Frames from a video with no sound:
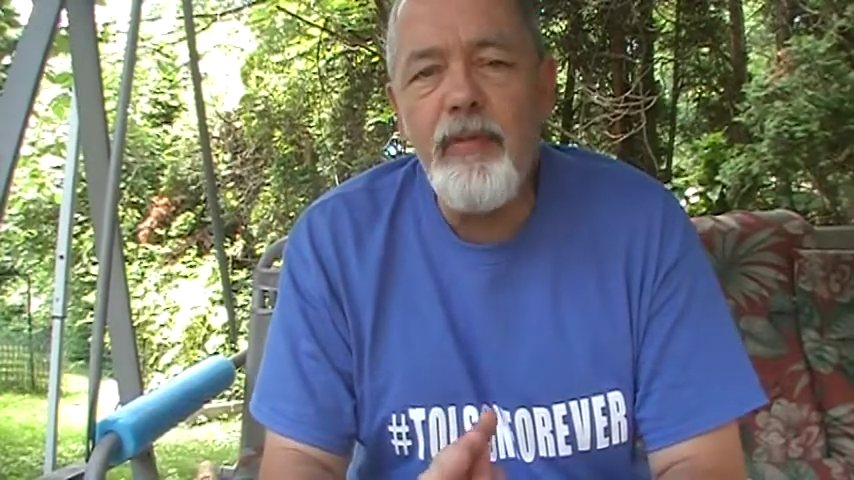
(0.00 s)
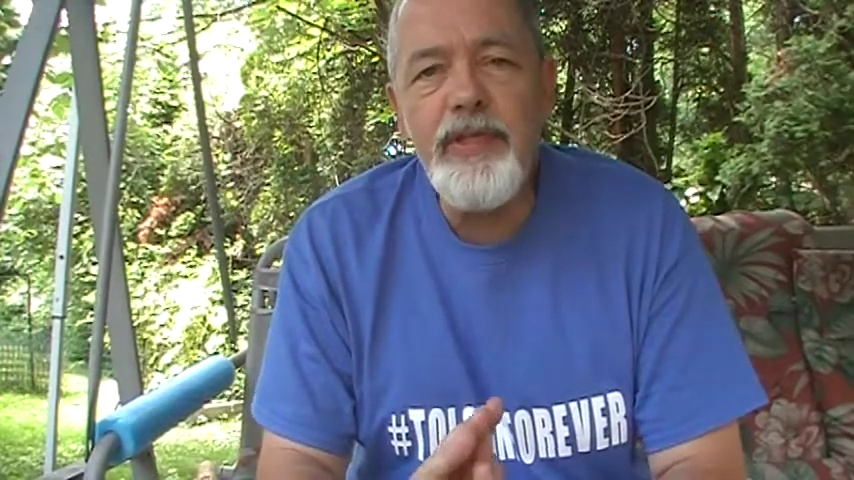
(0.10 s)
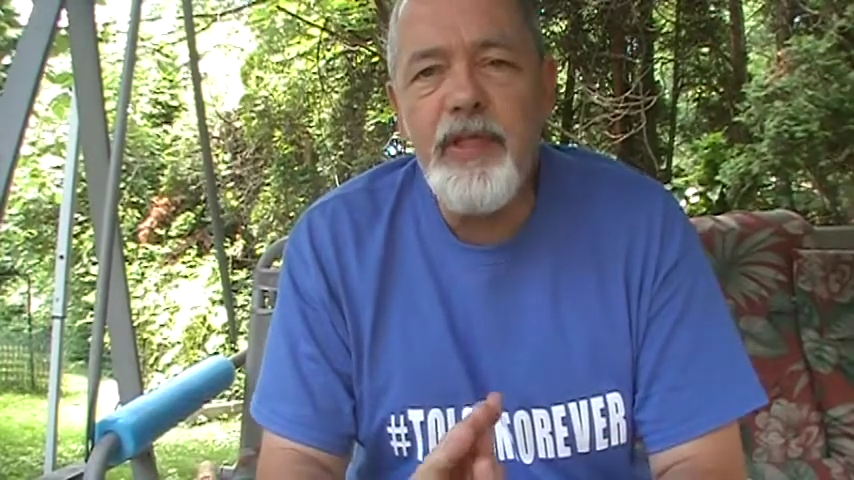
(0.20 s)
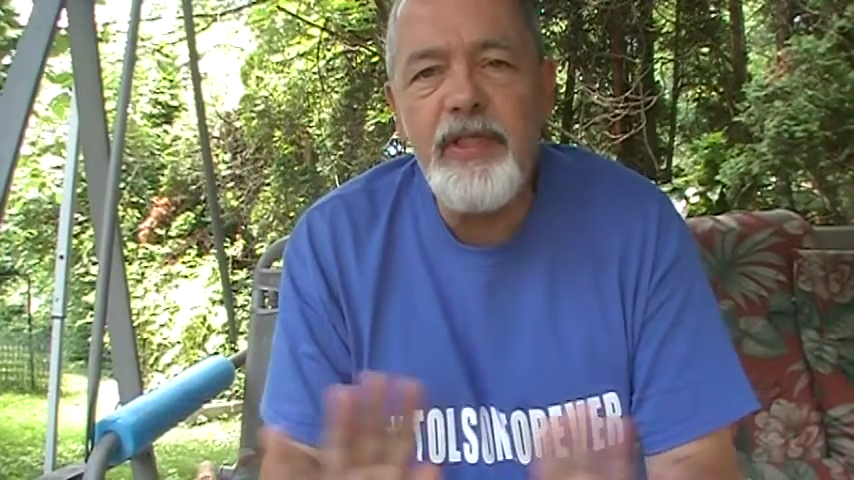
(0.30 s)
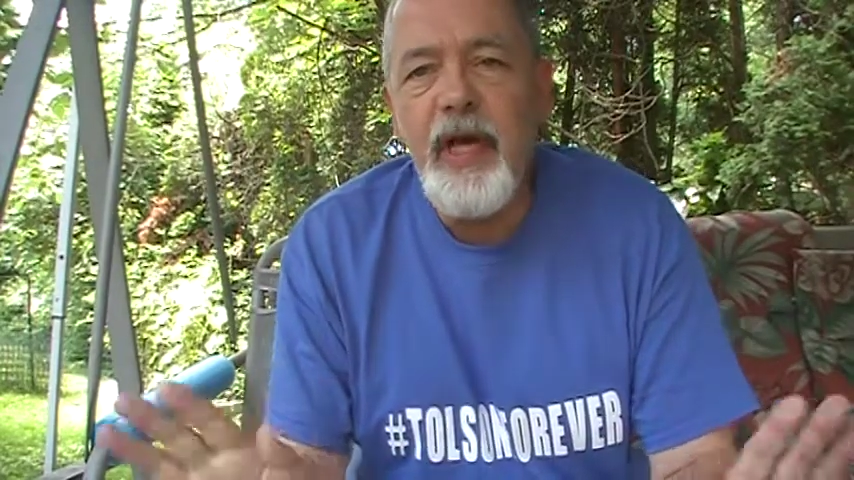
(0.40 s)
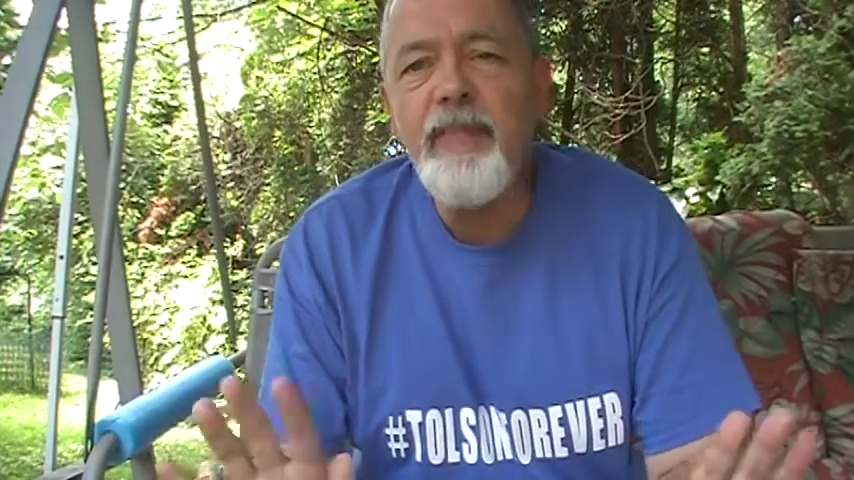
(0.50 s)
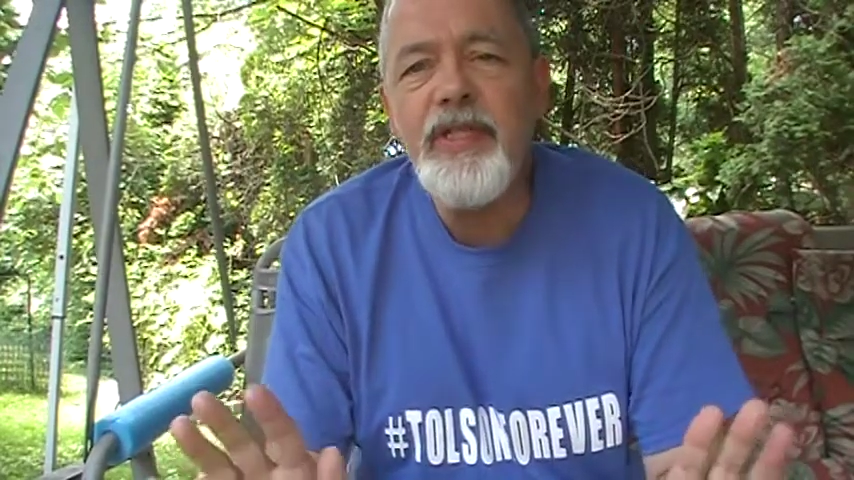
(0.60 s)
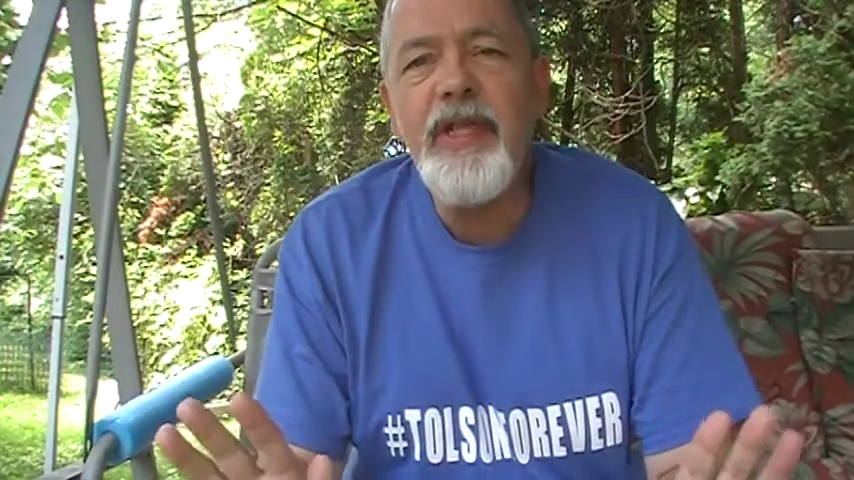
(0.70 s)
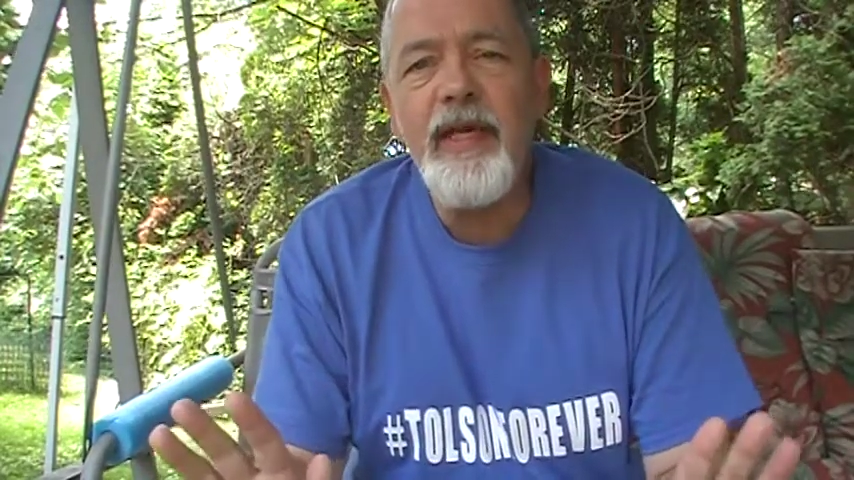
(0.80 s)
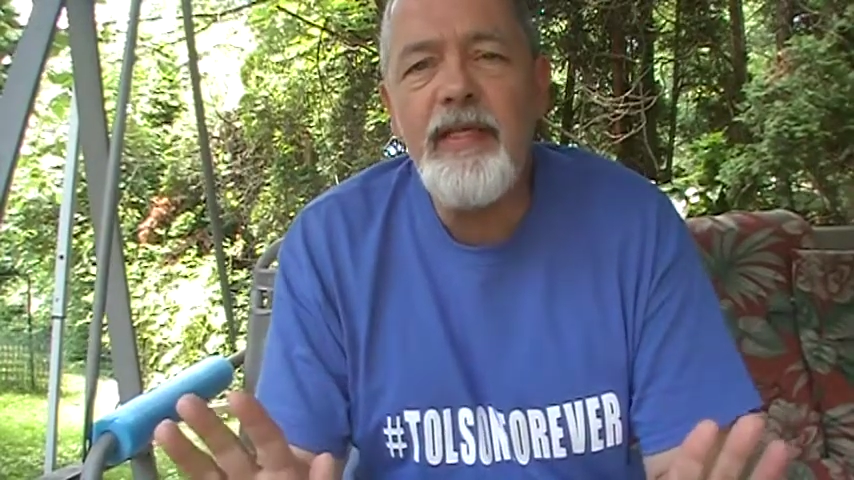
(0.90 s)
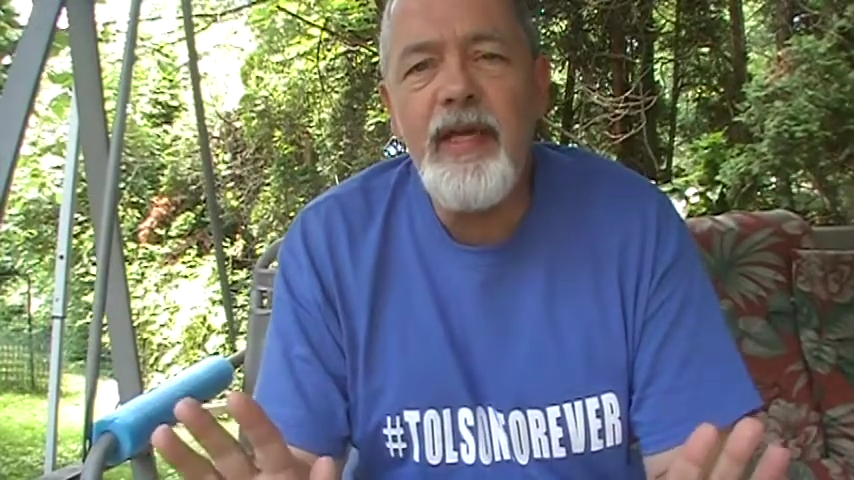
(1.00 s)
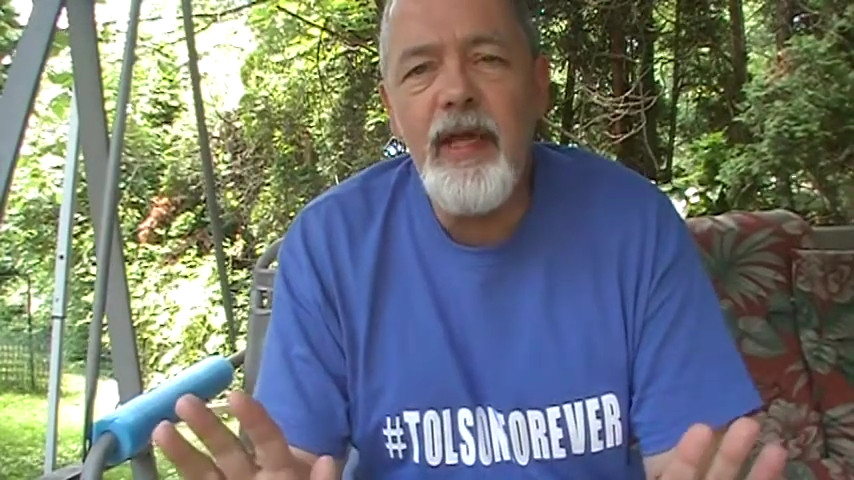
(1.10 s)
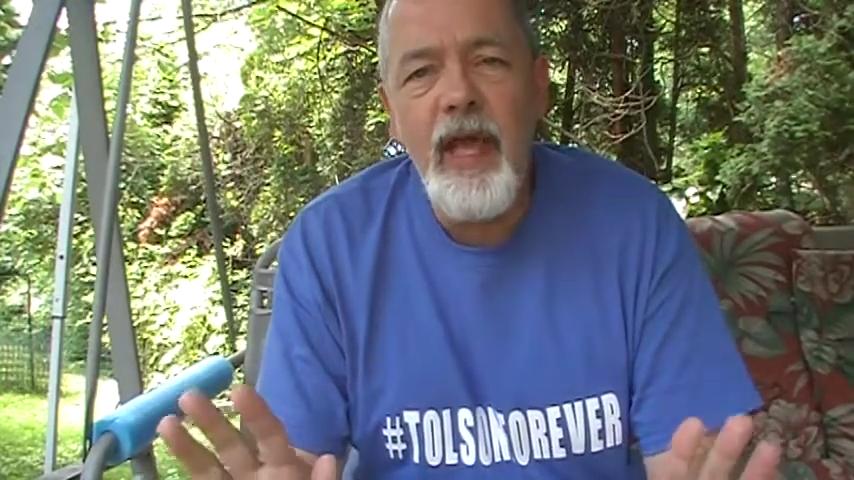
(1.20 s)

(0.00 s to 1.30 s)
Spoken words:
the dumbest idea